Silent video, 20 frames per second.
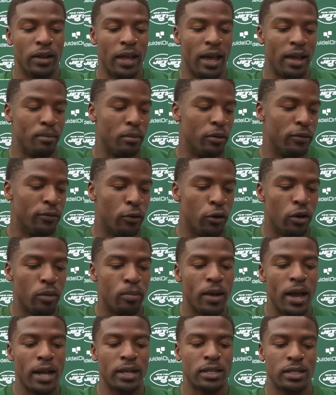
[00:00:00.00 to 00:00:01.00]
Like, before
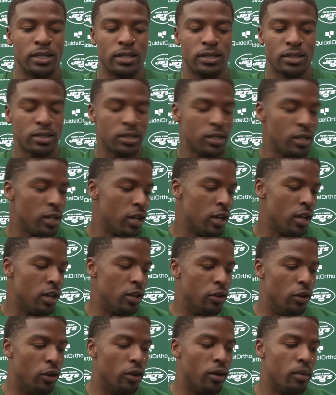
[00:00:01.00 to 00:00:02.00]
practice,
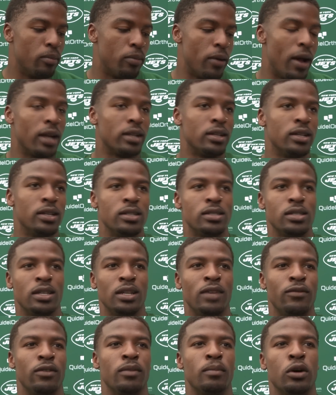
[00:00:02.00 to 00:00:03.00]
during practice,
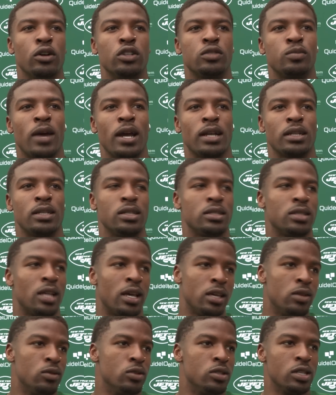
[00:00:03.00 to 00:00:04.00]
and even post-practice,
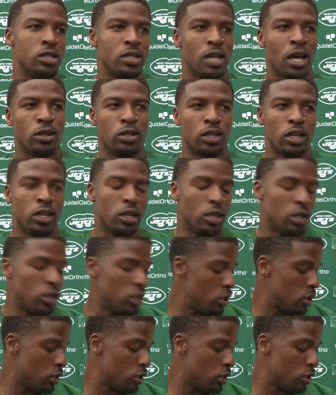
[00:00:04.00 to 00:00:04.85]
like, he was just out there.